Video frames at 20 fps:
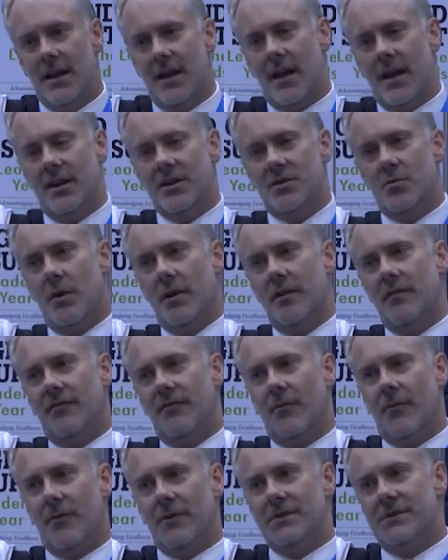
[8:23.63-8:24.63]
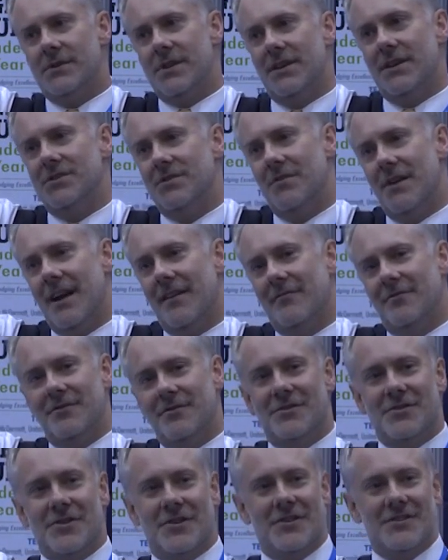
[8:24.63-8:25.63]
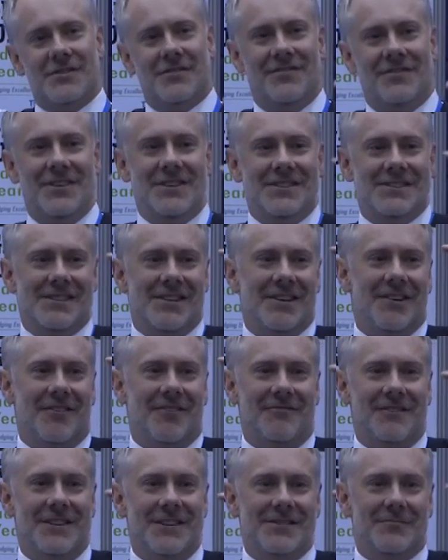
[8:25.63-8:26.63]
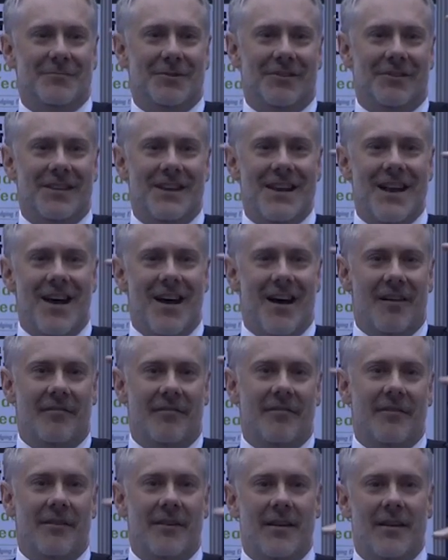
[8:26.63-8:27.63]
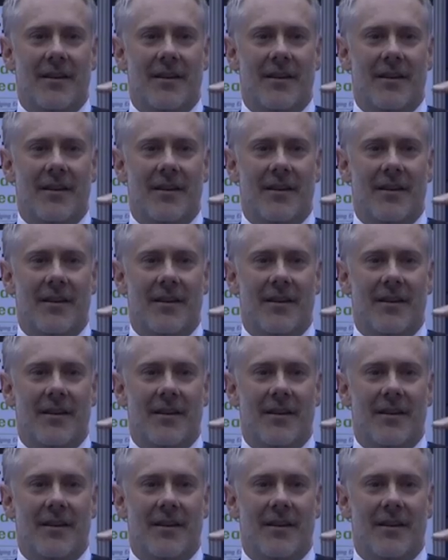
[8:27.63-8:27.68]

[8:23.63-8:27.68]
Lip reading: and 24 says you have to charge fees that are reasonable enough.